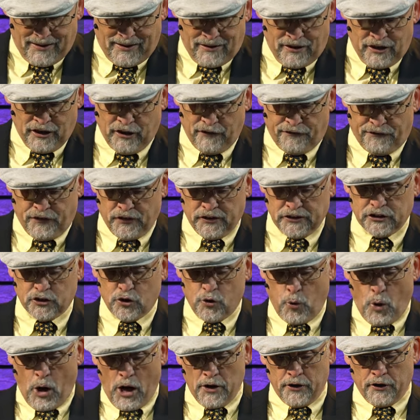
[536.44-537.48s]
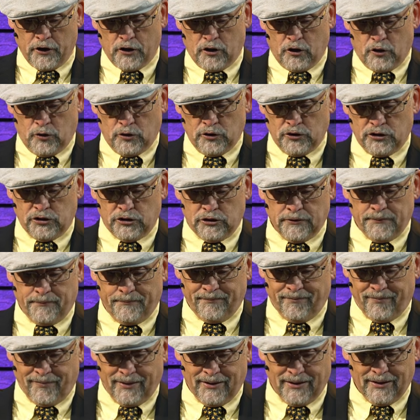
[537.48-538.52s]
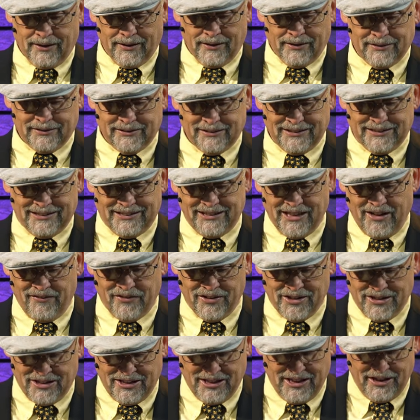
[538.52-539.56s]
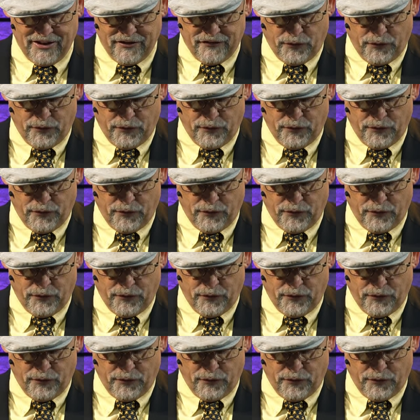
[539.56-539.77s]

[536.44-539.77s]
Look at First Chronicles 17,